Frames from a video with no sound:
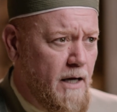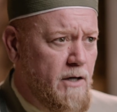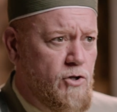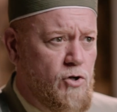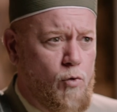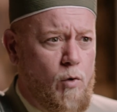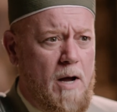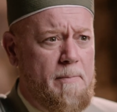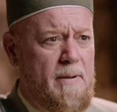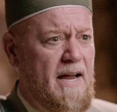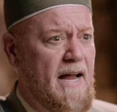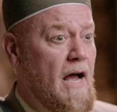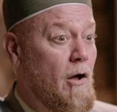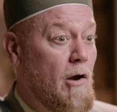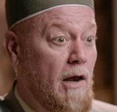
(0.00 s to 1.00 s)
to
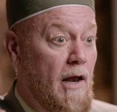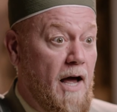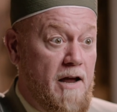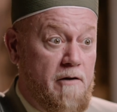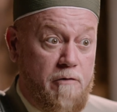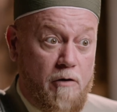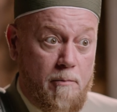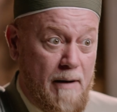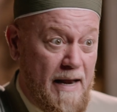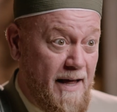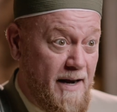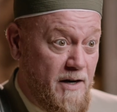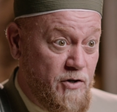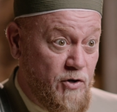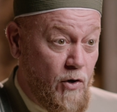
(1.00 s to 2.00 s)
wiping out life on
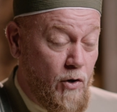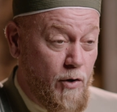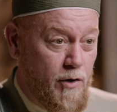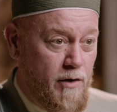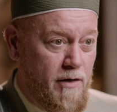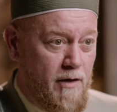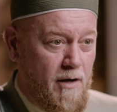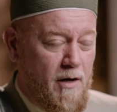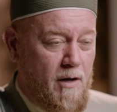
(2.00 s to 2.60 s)
planet Earth.